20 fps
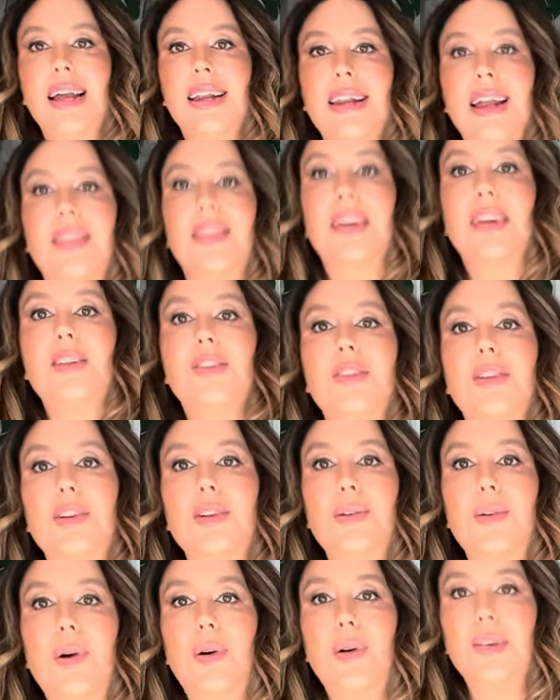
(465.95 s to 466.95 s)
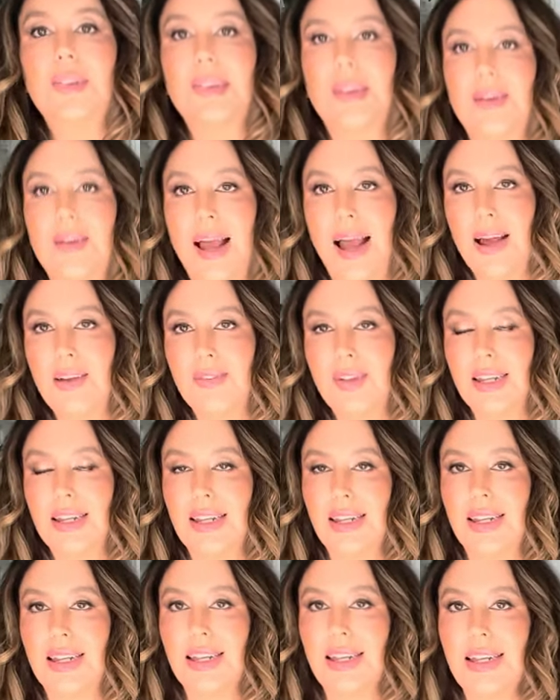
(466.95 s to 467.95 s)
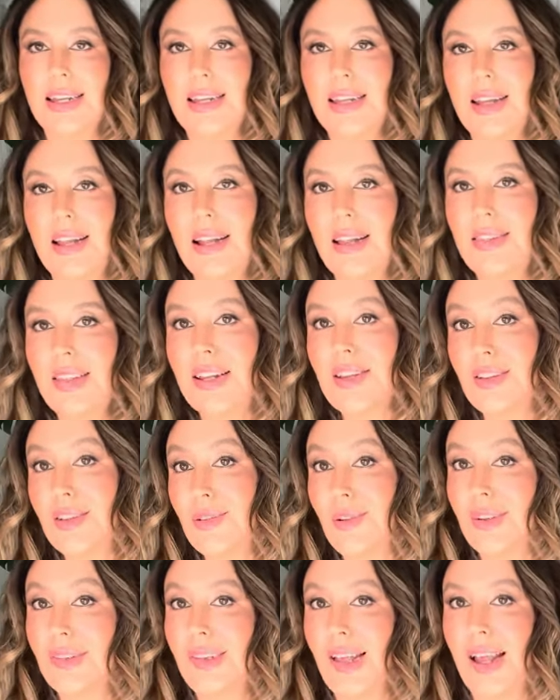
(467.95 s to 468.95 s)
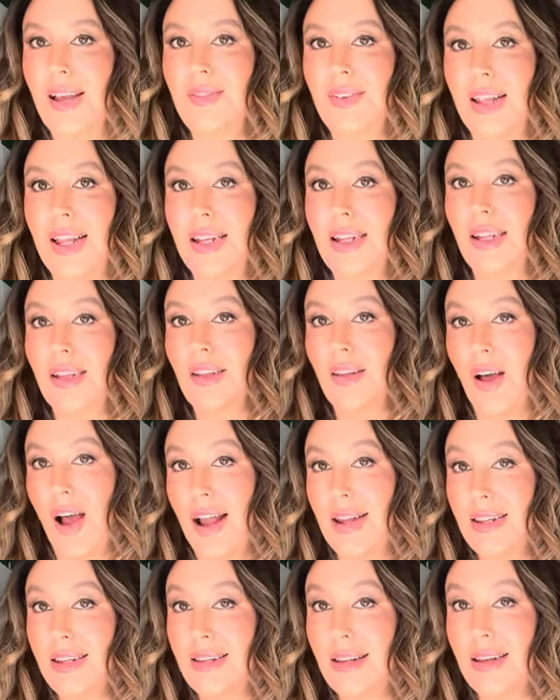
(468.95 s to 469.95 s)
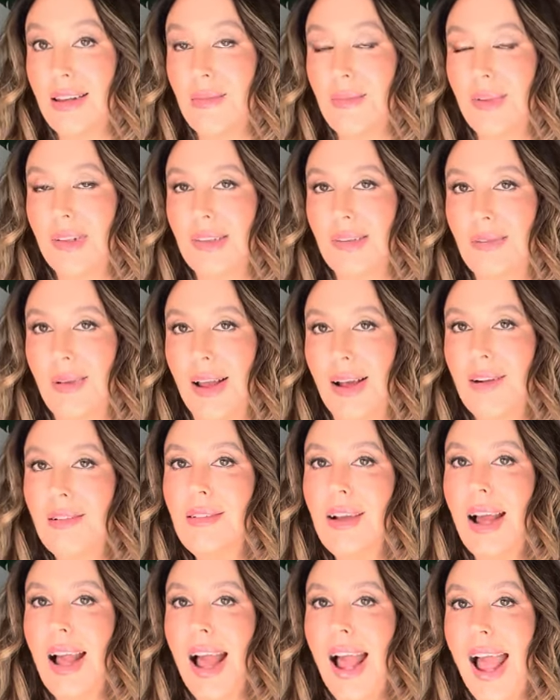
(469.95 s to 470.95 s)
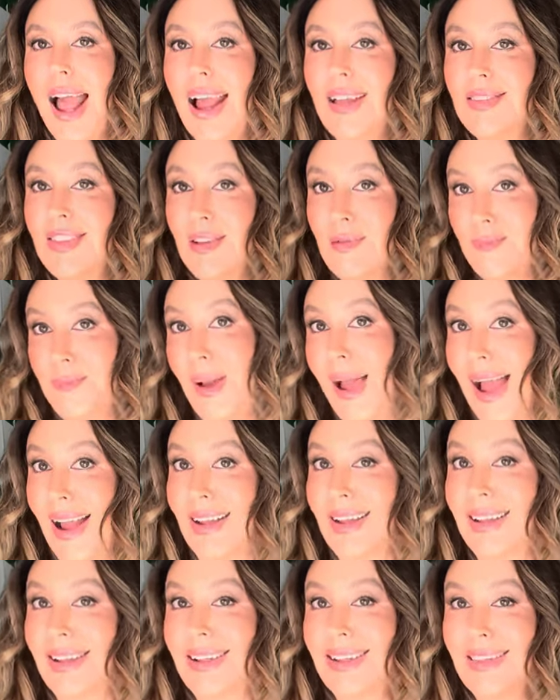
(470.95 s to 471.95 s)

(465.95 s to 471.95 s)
Now they do also have it in a lighter denim as well. And they're back.